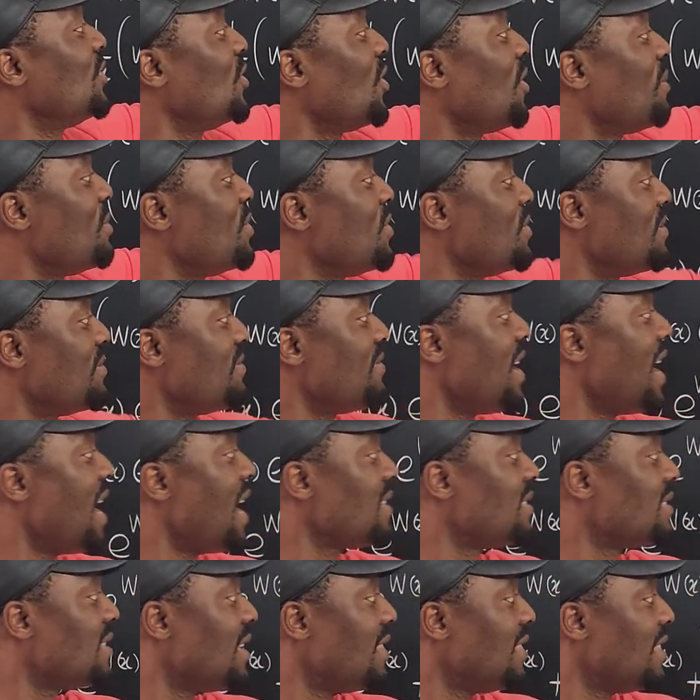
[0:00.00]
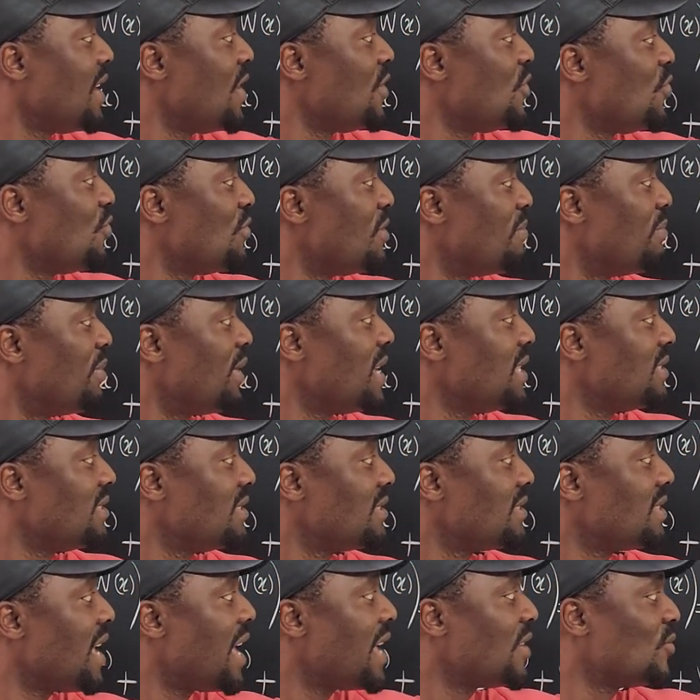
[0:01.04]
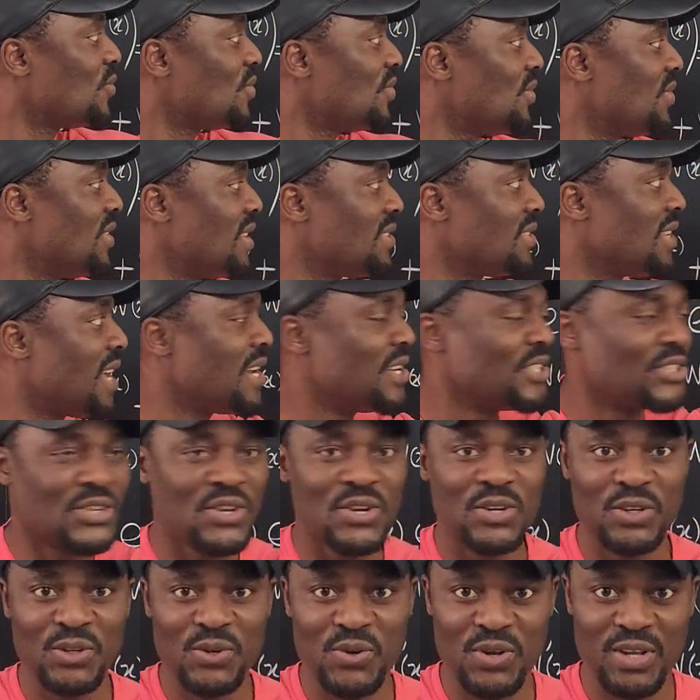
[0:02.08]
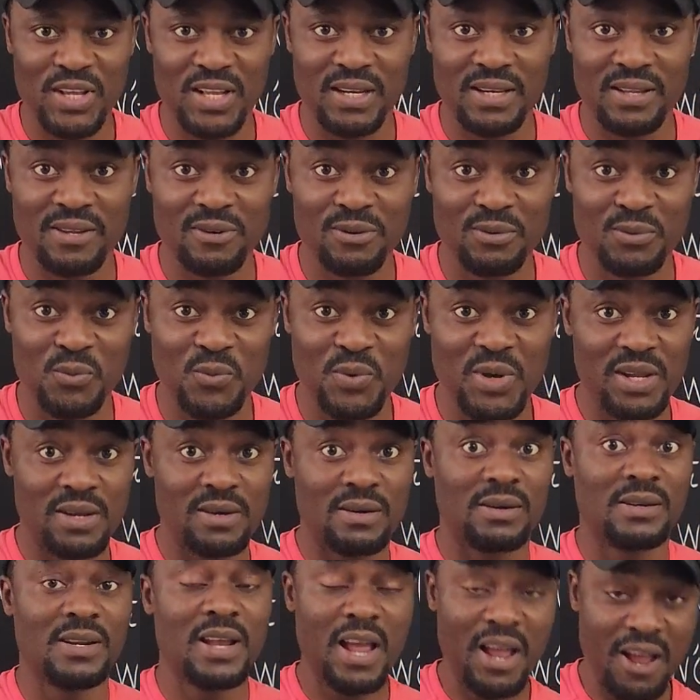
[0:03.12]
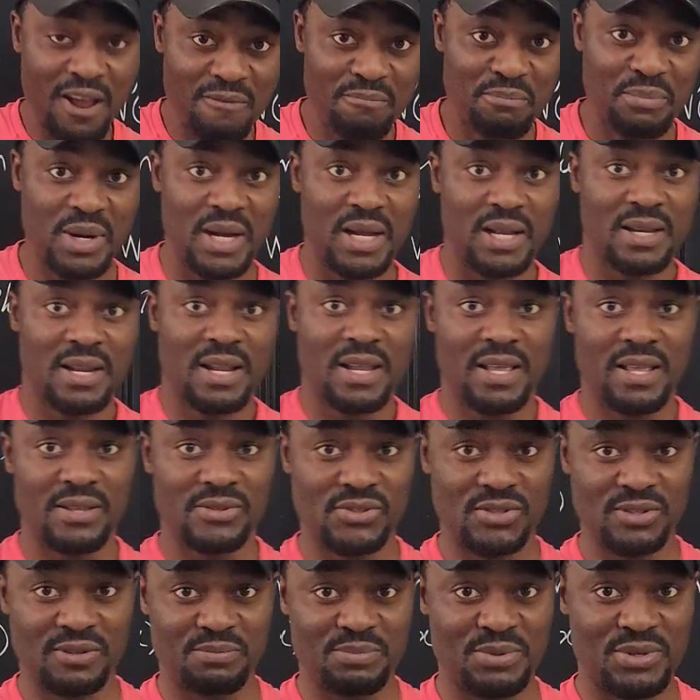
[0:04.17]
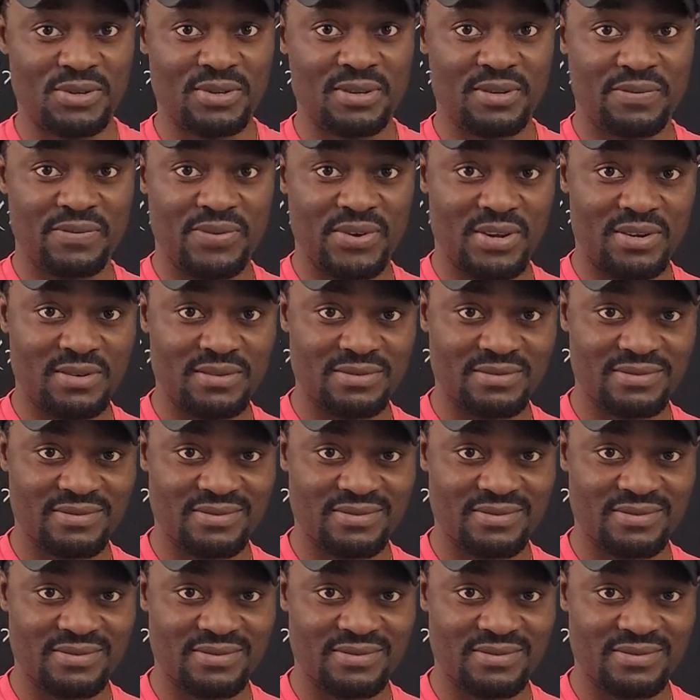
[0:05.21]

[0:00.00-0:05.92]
w of x, and then you replace this x with this, and it's going to look a little weird, but it's still beautiful.